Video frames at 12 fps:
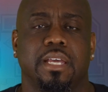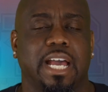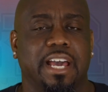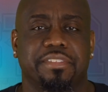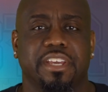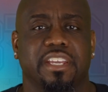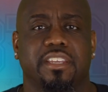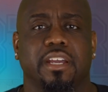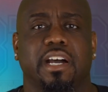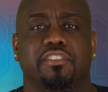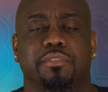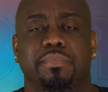I thank
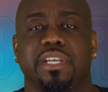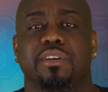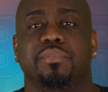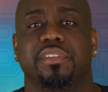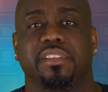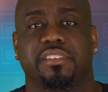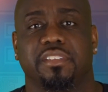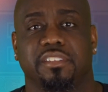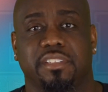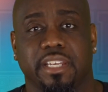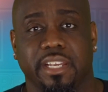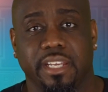y'all for being with us this
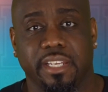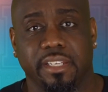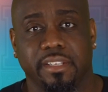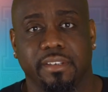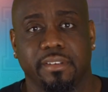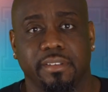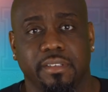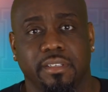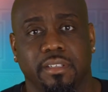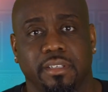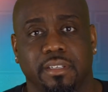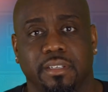day.
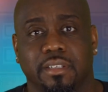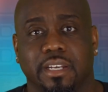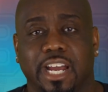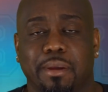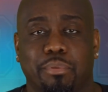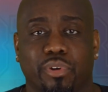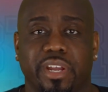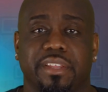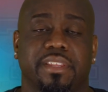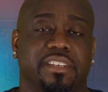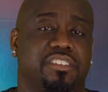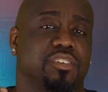I pray
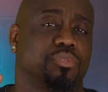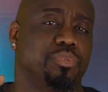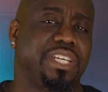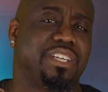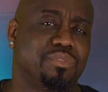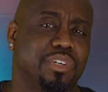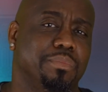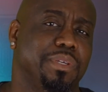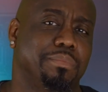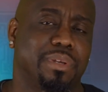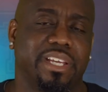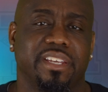that your week will be
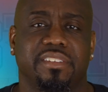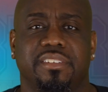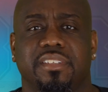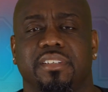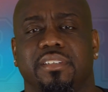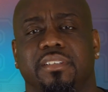blessed.